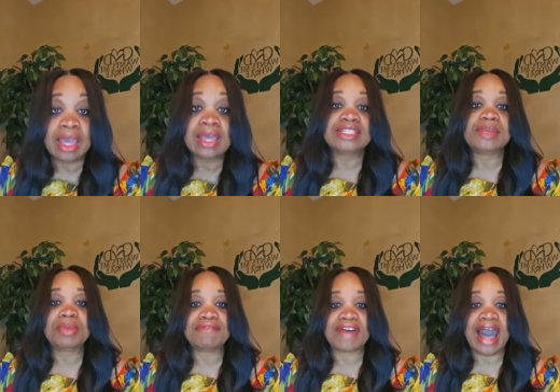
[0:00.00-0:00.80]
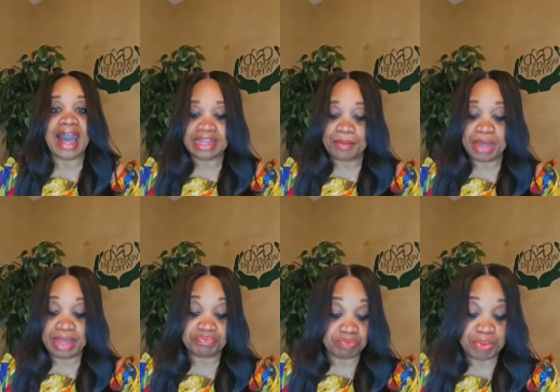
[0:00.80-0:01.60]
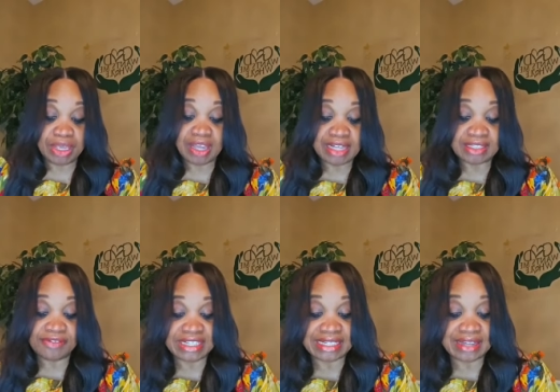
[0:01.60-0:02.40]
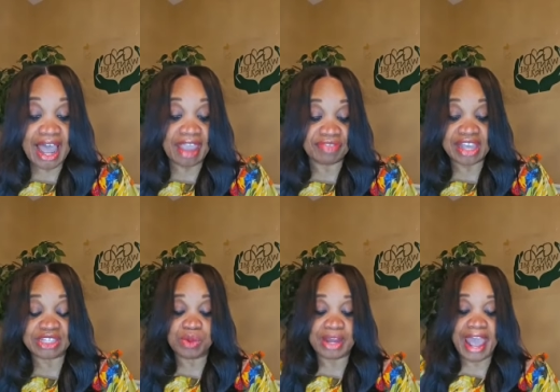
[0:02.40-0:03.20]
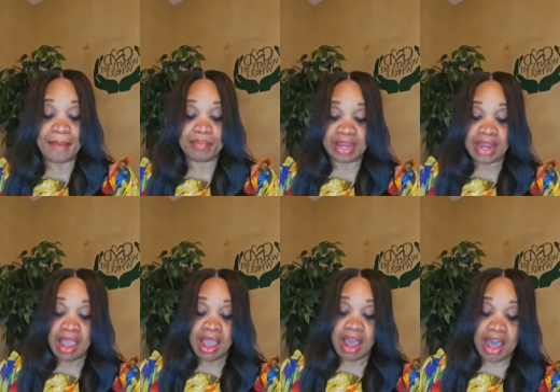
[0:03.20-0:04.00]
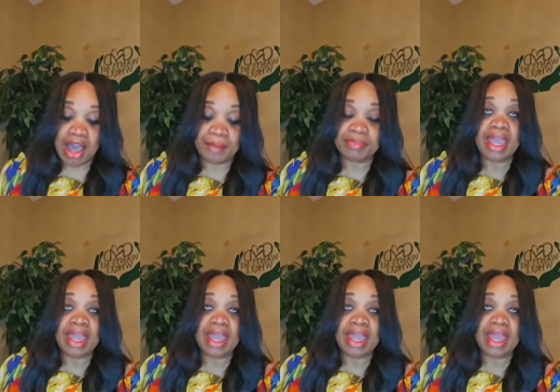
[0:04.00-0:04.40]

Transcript: to be violent but because of his life that's what happened um